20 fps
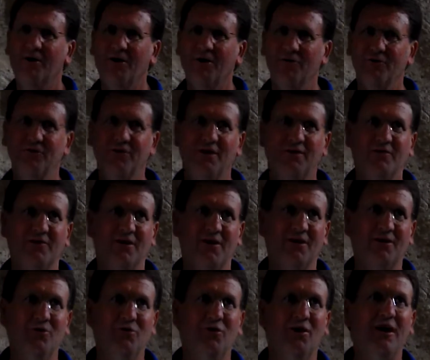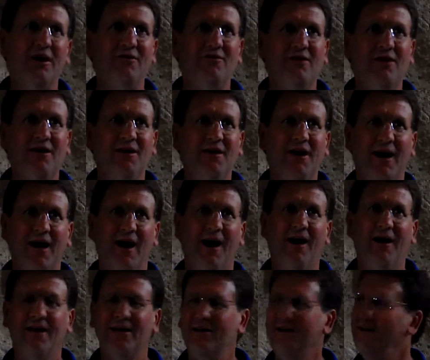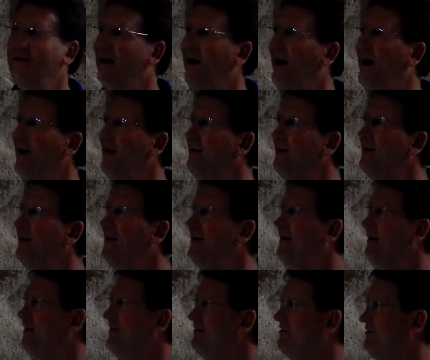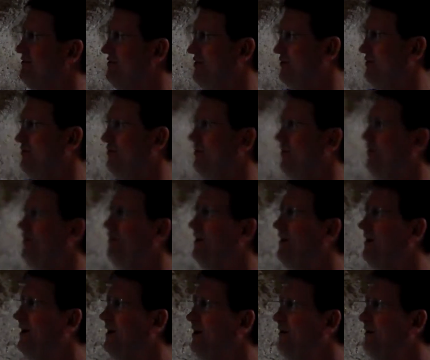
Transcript: on such a crazy, chaotic night in such a dirty,